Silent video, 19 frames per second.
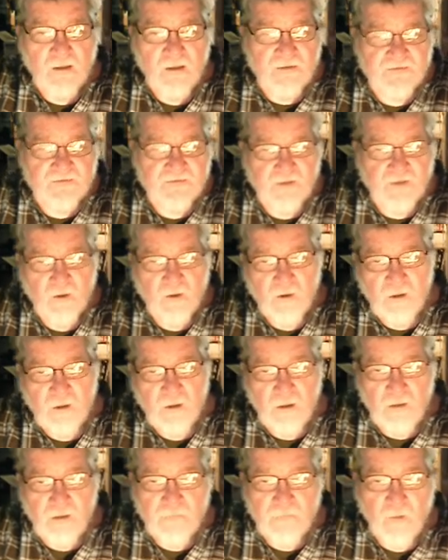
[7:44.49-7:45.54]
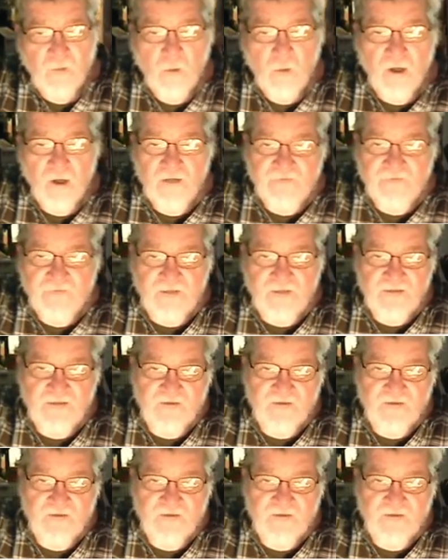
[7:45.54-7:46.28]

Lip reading: So, but one of the things